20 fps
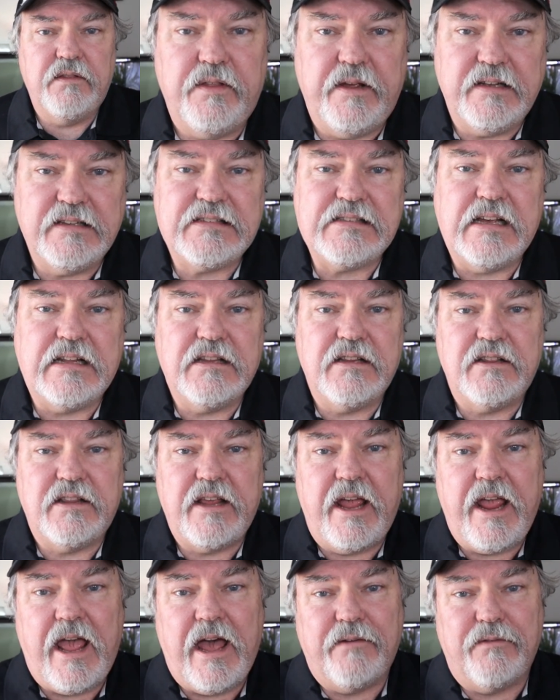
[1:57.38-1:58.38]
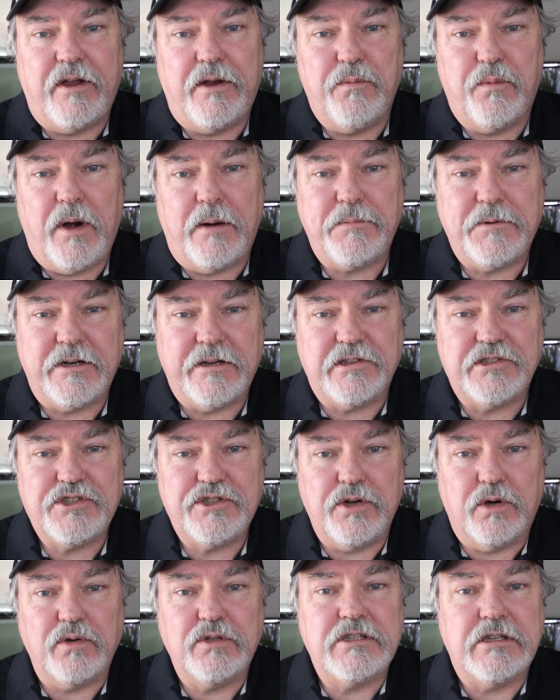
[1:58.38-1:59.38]
They said that they have a reptile
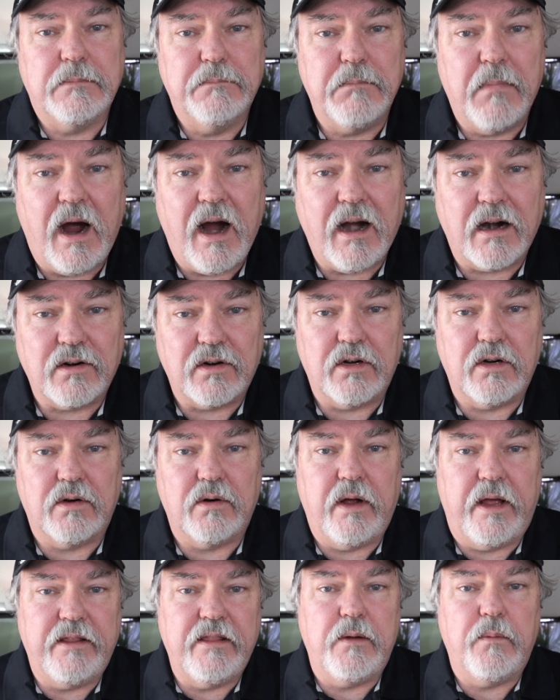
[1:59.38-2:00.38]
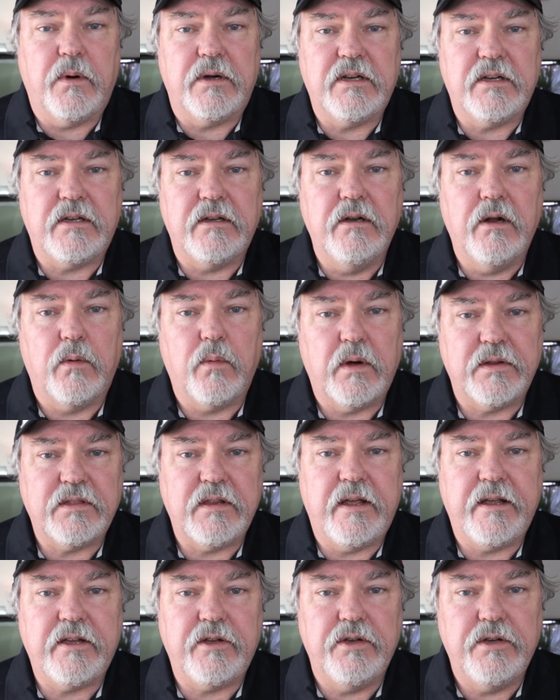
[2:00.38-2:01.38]
show tomorrow and they wanted to know what
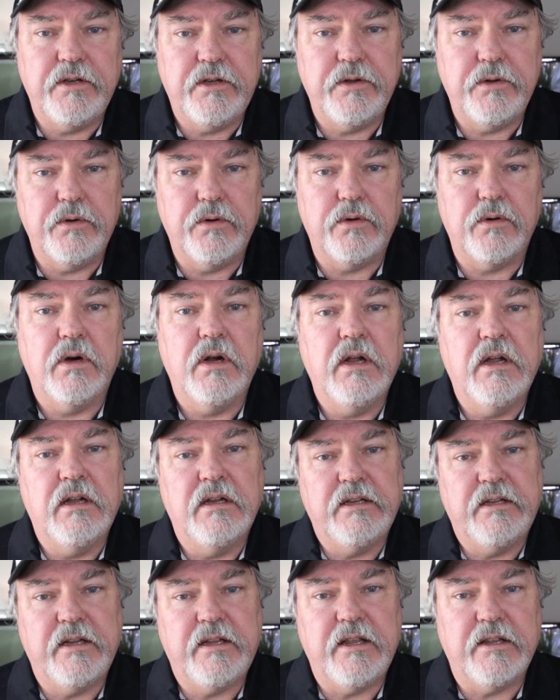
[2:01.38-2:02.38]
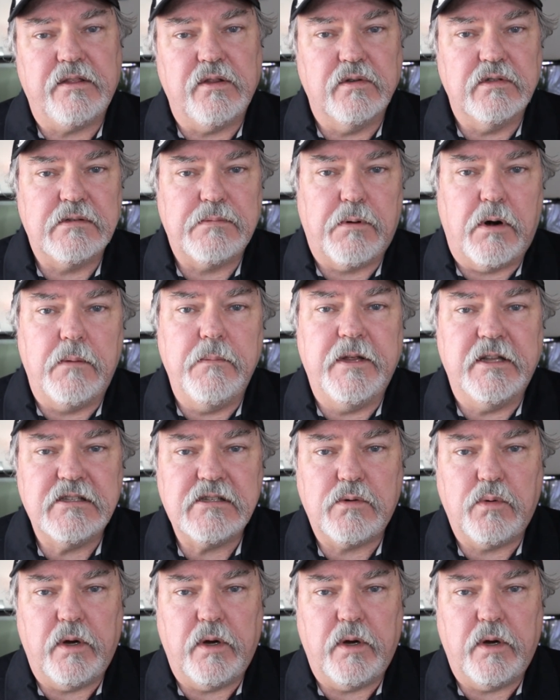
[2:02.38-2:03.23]
they could do to get those permits